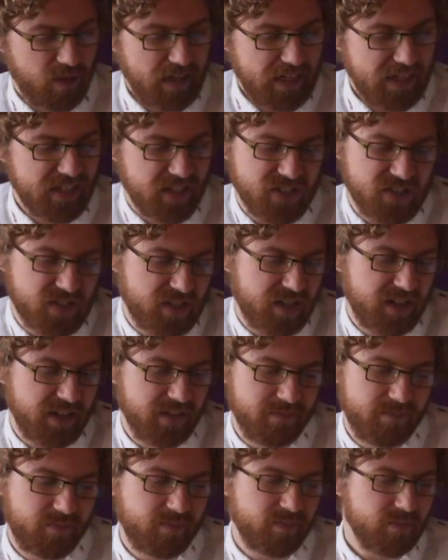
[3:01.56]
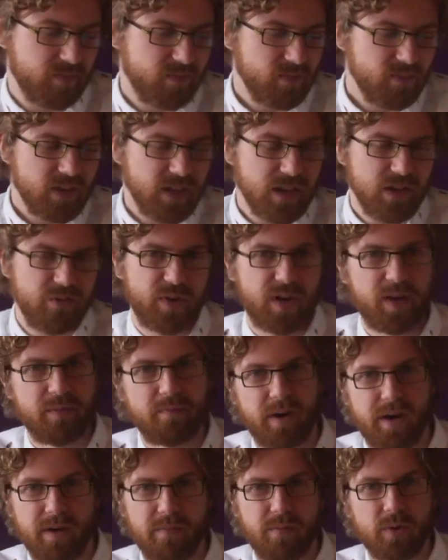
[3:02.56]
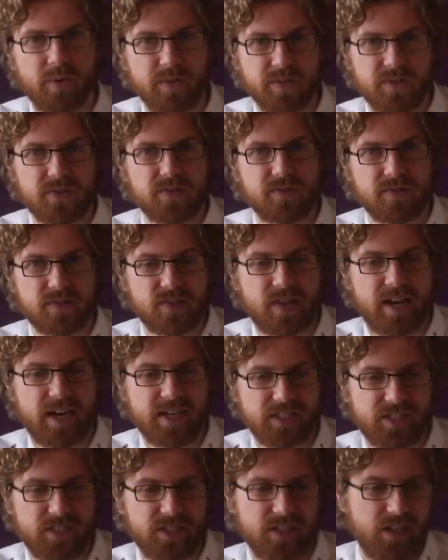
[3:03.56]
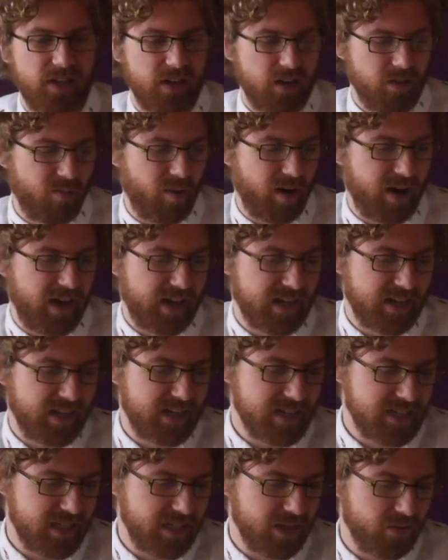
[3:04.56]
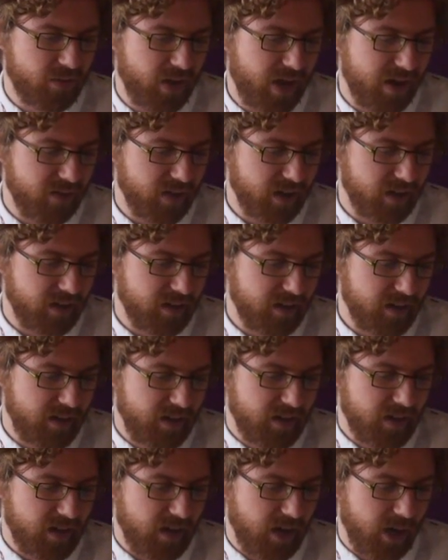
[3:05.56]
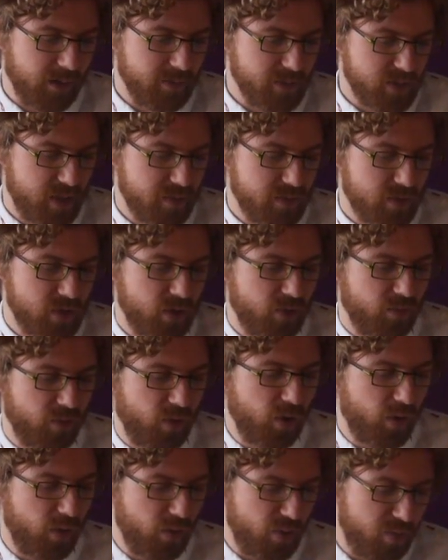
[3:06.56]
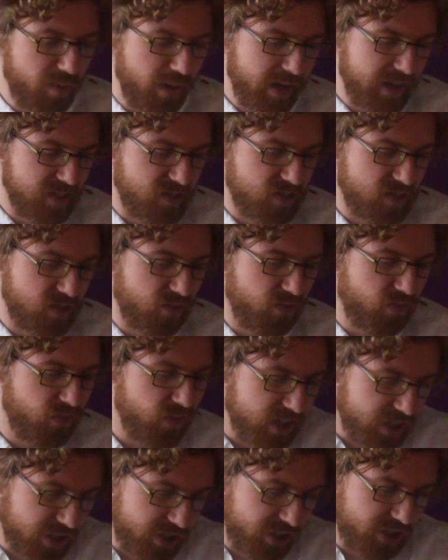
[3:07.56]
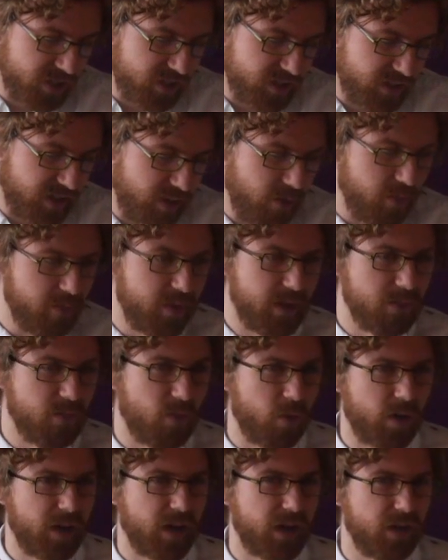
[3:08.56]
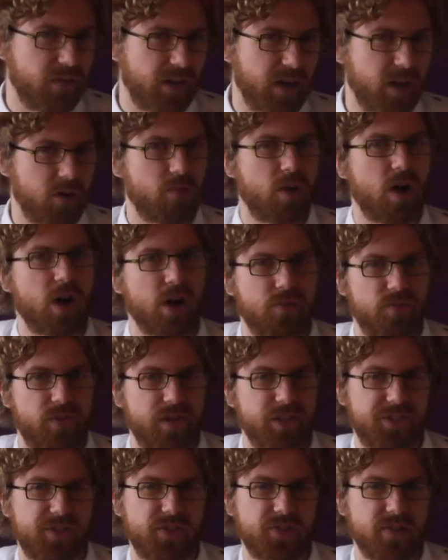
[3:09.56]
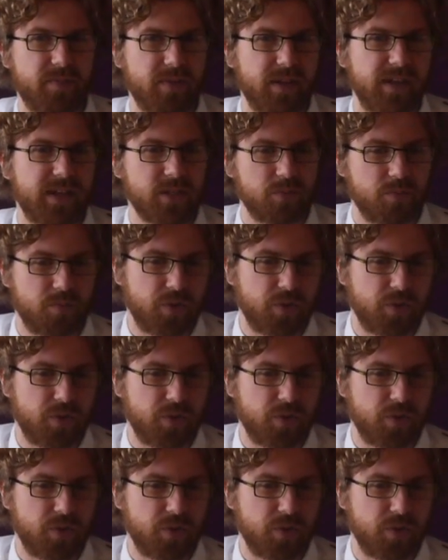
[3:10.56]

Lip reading: really just a very bare bones sketch where I had an idea of having some sort of earth-based fish that would be more kind of like a rockfish or something that's